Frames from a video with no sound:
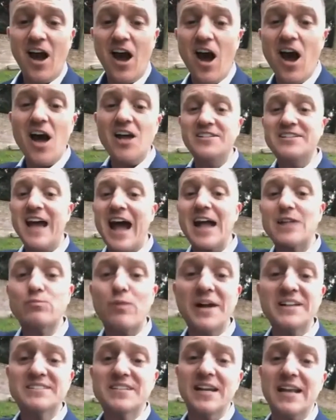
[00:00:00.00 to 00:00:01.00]
Her dad
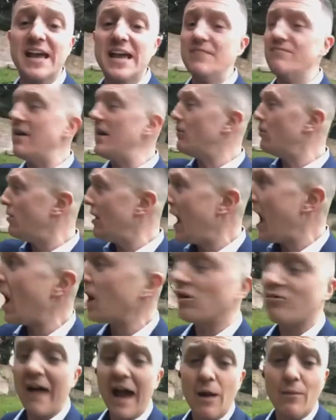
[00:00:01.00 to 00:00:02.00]
went to Lee,
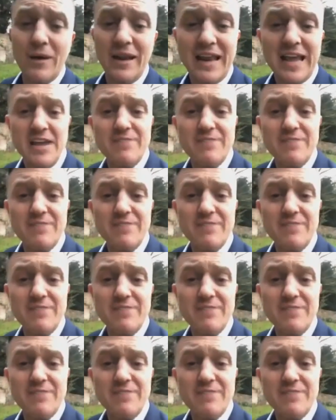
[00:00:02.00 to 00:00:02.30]
hung around with